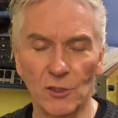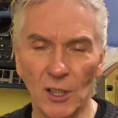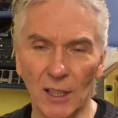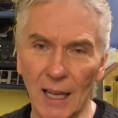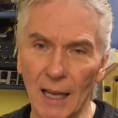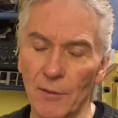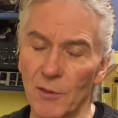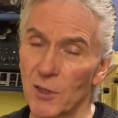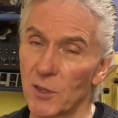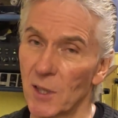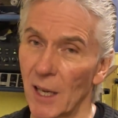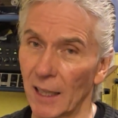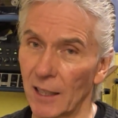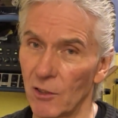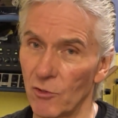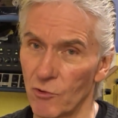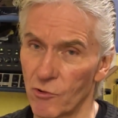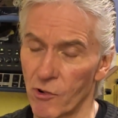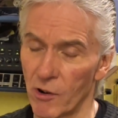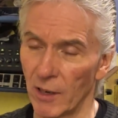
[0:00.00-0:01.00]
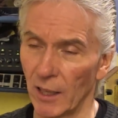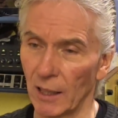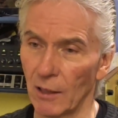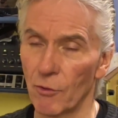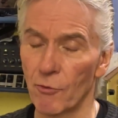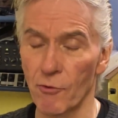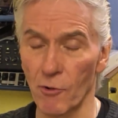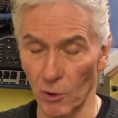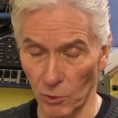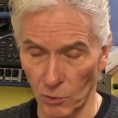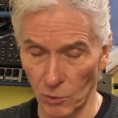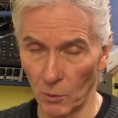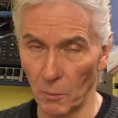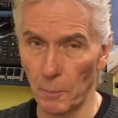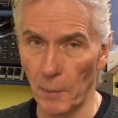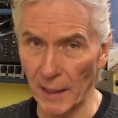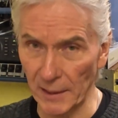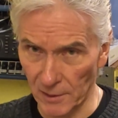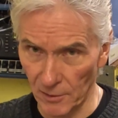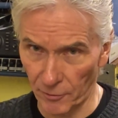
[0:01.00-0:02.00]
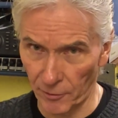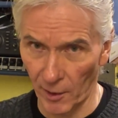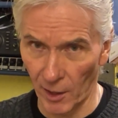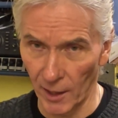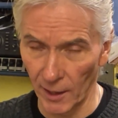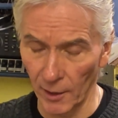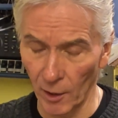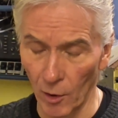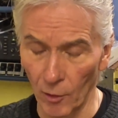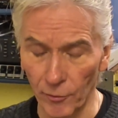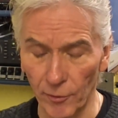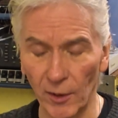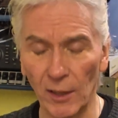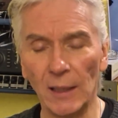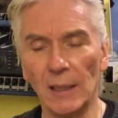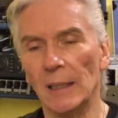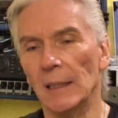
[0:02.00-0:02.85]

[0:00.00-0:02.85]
to get the secondary throttle butterfly off?